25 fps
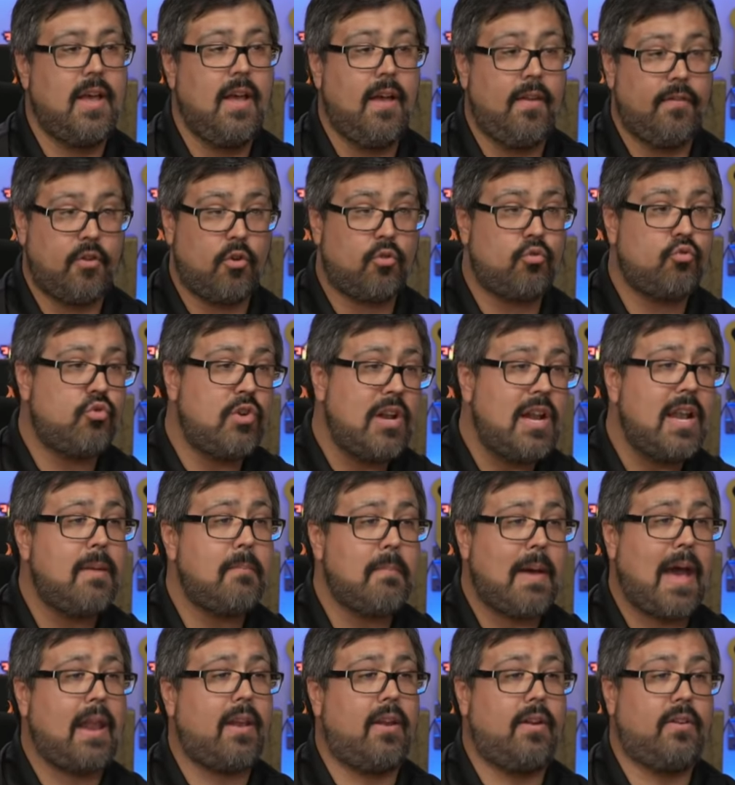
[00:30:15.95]
that really
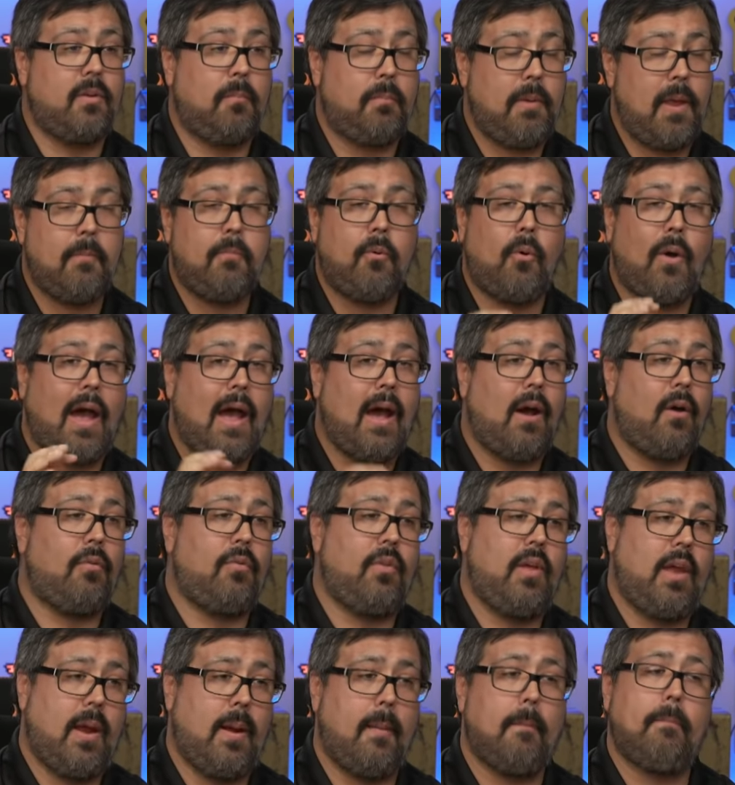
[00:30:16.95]
matter to people out
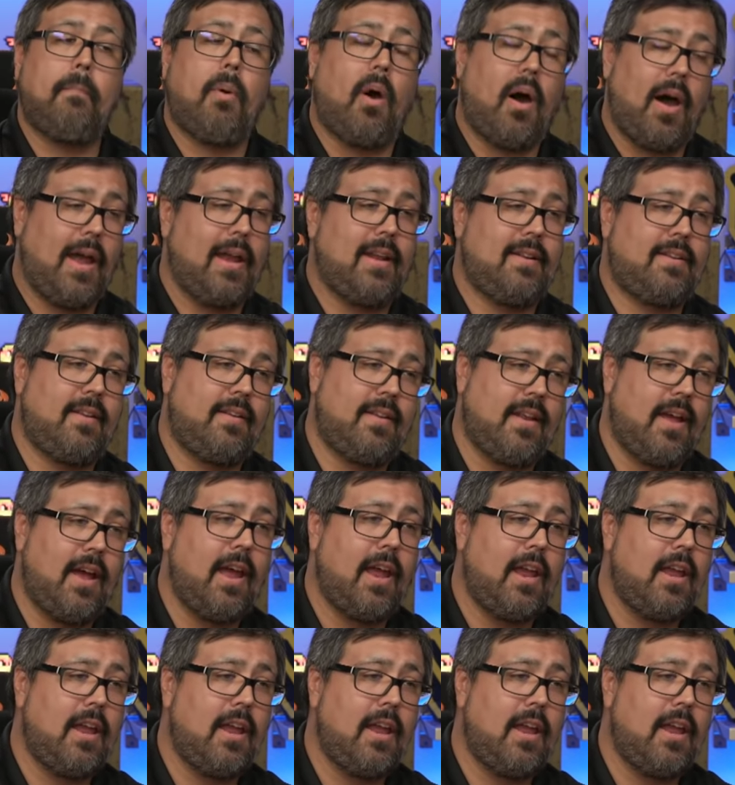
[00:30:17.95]
there buying today.